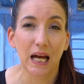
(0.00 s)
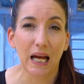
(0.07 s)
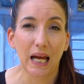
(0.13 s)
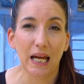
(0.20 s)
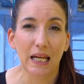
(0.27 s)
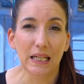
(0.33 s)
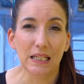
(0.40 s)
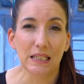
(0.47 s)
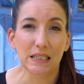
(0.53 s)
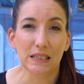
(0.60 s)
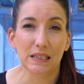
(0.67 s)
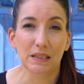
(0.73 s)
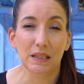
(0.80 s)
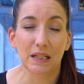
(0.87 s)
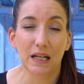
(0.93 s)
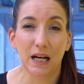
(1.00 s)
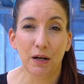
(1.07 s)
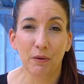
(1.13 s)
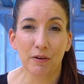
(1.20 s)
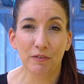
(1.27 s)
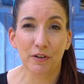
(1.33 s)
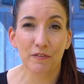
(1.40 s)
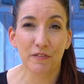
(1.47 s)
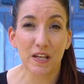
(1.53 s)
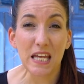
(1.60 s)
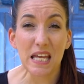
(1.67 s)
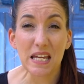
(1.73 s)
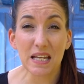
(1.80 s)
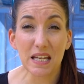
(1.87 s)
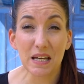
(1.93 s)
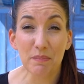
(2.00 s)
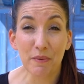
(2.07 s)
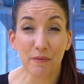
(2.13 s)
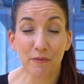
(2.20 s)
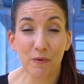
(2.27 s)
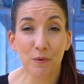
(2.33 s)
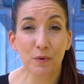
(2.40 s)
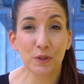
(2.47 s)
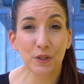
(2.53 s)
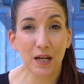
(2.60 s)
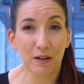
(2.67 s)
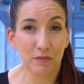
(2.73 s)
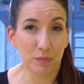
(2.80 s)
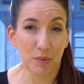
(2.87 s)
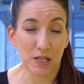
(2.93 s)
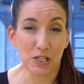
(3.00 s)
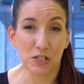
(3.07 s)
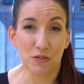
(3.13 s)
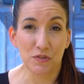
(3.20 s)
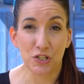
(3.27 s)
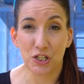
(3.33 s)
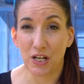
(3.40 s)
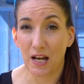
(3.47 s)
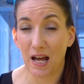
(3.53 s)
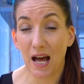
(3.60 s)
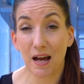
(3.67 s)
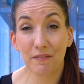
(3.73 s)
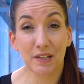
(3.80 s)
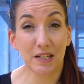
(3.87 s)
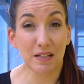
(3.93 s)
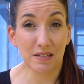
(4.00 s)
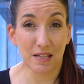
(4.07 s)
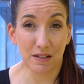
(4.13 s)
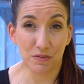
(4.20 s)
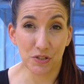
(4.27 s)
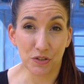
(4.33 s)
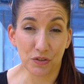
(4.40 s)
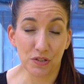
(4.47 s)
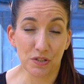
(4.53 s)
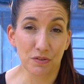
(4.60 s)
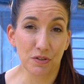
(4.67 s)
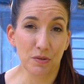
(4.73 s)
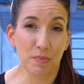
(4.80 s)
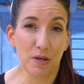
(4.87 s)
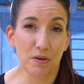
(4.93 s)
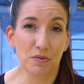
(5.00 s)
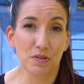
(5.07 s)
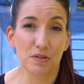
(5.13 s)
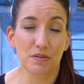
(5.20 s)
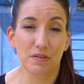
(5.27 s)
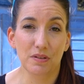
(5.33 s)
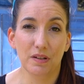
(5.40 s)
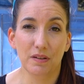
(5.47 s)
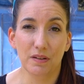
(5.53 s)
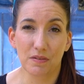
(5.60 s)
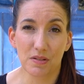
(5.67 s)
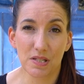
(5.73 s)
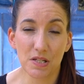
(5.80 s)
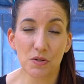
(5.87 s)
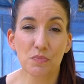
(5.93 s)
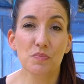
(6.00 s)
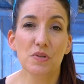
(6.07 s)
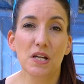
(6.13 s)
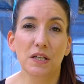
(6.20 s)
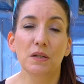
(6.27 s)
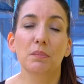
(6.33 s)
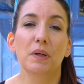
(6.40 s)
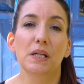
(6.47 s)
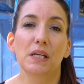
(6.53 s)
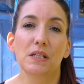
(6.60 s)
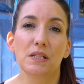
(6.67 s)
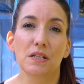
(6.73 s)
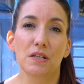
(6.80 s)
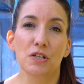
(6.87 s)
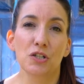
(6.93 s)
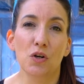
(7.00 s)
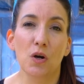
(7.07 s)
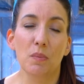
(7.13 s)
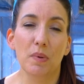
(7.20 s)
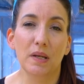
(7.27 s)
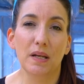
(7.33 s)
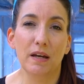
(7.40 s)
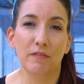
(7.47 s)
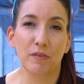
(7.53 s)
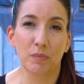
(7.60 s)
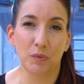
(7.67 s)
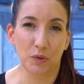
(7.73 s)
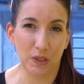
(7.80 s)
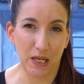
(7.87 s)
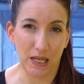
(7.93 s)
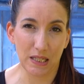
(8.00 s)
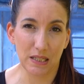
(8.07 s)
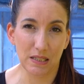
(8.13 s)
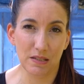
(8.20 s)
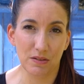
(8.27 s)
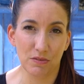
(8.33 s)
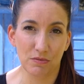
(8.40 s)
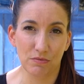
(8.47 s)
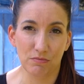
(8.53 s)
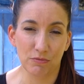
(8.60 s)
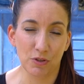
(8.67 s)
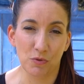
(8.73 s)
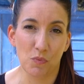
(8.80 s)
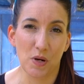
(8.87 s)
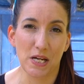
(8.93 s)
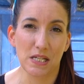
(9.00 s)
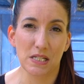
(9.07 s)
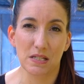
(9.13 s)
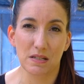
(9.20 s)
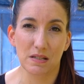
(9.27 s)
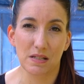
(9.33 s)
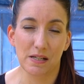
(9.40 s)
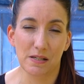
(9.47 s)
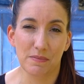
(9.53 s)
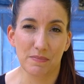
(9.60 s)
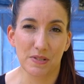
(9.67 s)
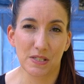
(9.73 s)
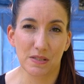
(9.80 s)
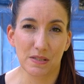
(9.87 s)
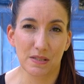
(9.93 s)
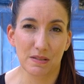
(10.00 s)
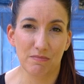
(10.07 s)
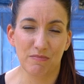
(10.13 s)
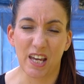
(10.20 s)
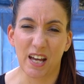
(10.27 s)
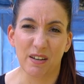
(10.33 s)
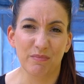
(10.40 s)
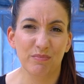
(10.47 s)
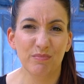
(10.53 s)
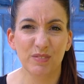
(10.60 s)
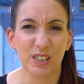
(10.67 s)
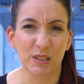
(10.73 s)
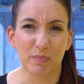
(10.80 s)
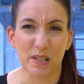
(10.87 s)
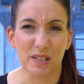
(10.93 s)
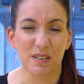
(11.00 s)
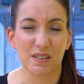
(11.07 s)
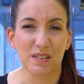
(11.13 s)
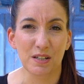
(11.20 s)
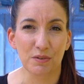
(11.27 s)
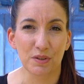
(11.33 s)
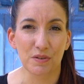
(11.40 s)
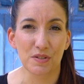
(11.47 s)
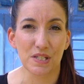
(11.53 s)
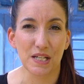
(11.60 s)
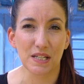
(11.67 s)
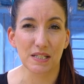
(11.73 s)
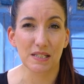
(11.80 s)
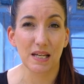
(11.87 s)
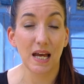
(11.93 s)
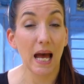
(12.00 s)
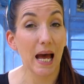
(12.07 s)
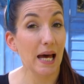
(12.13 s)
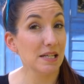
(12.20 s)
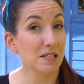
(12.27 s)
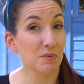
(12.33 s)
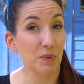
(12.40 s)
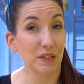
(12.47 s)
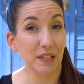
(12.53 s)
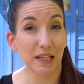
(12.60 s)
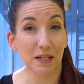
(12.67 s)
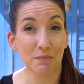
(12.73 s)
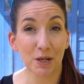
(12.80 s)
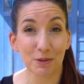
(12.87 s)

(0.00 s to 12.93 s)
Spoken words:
And however, if before you have your bike serviced, you have any sounds you're concerned about, still take your bike into the shop and have them look at it. Don't wait. Just best to deal with those things as and when they come